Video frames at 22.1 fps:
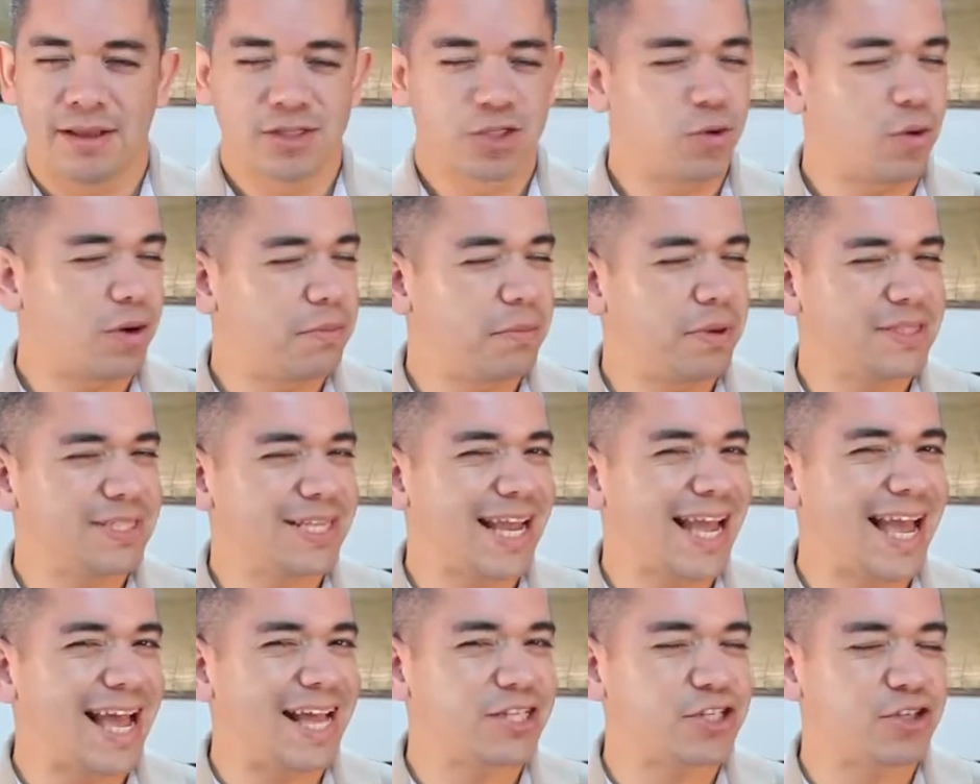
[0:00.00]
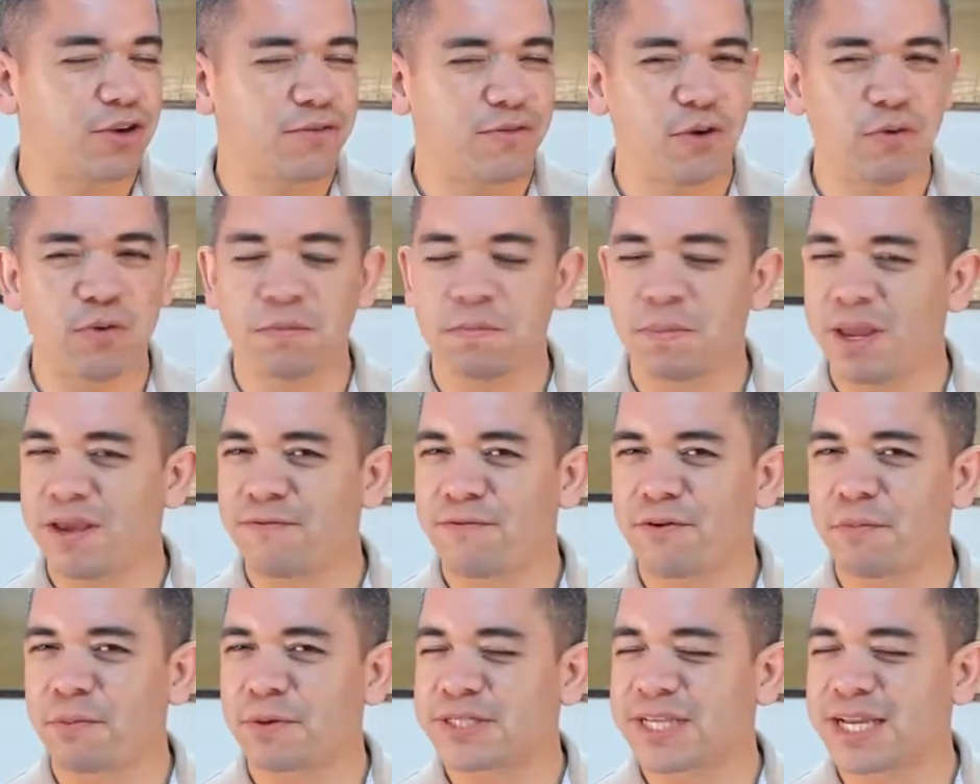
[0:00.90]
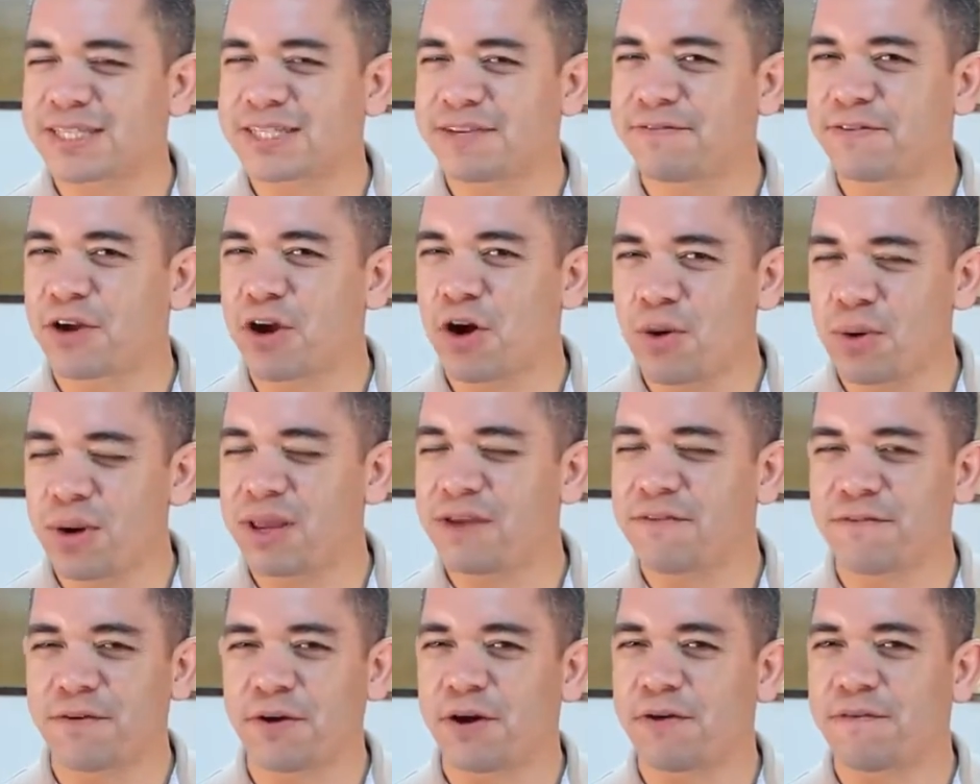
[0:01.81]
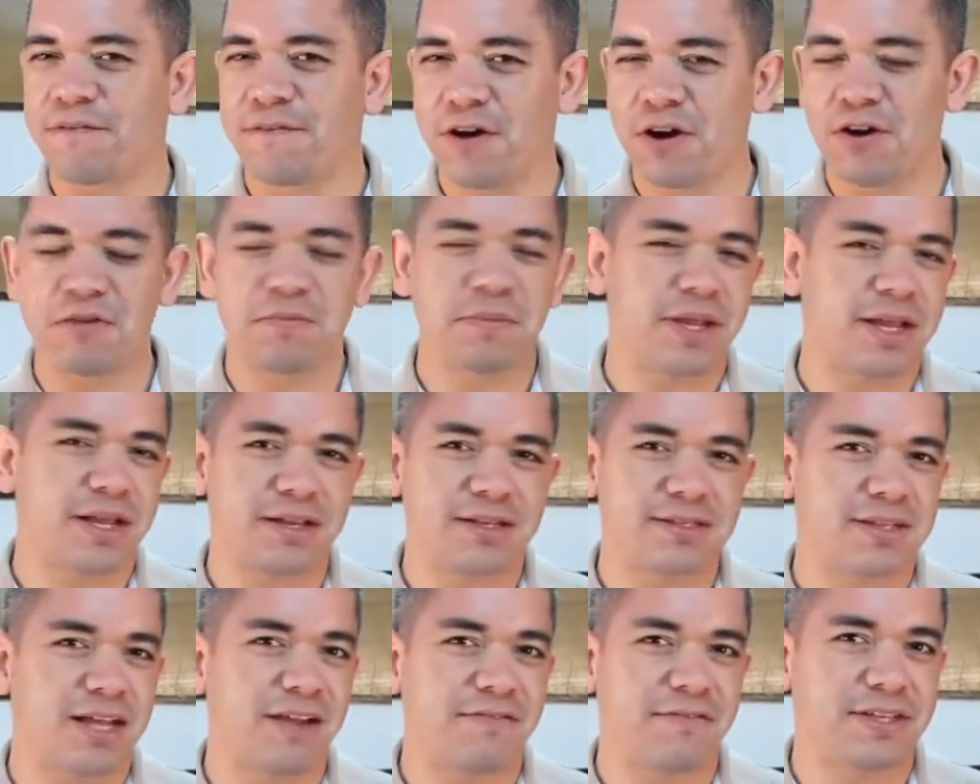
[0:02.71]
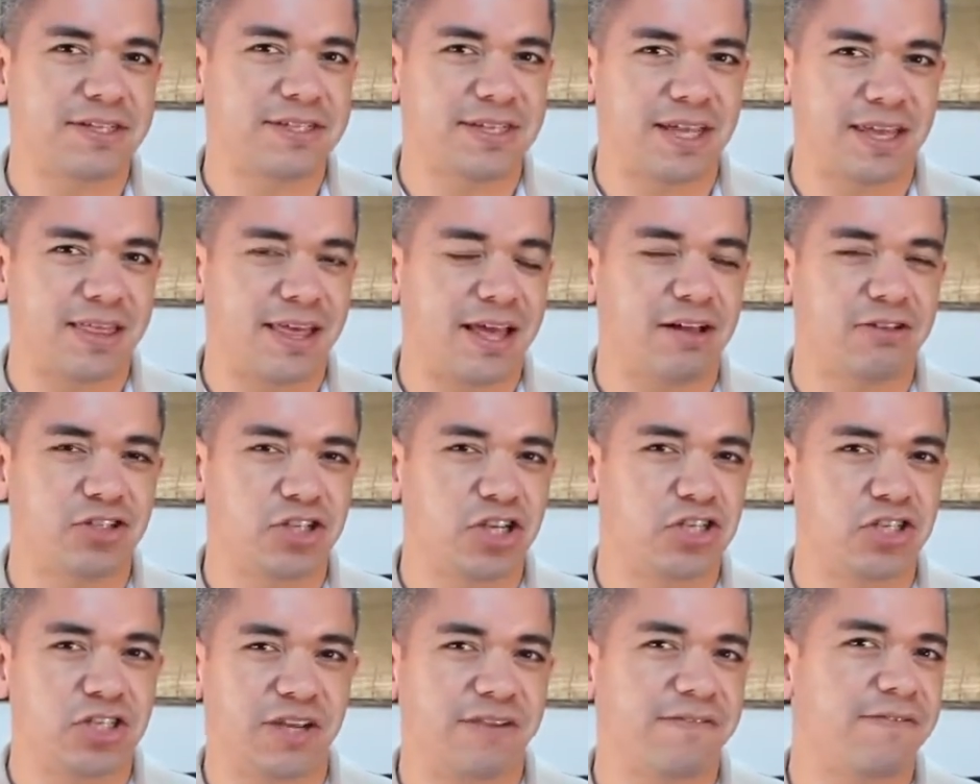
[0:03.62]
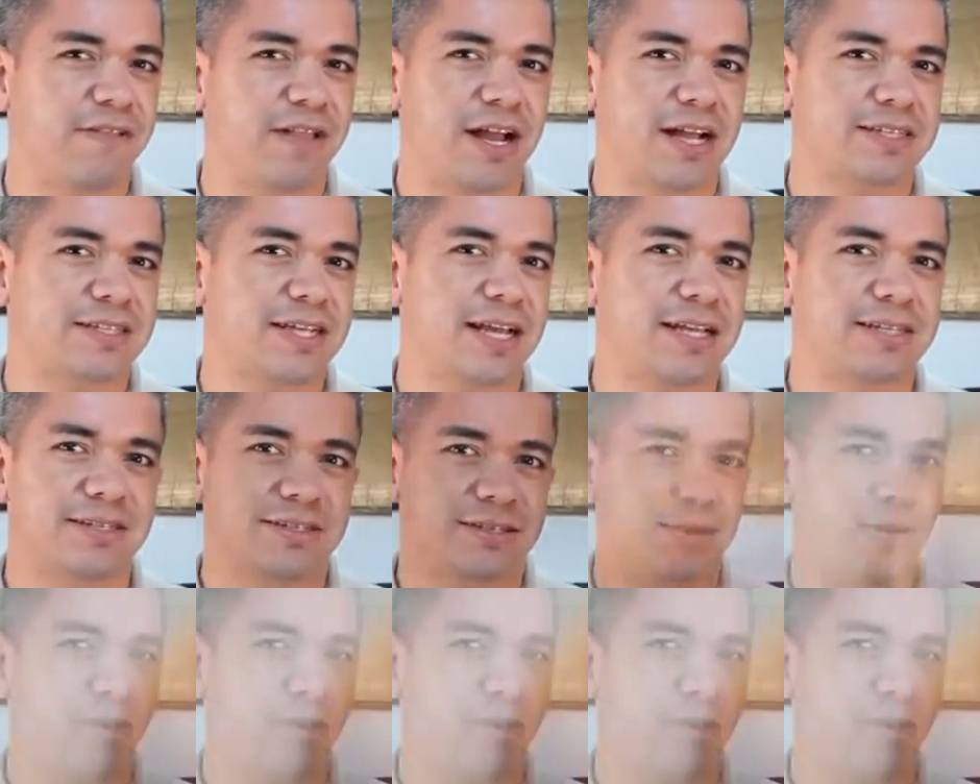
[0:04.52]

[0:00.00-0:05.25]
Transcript: So on Monday, I asked you if you would pay for protective coating for your phone because obviously the LG G Flex has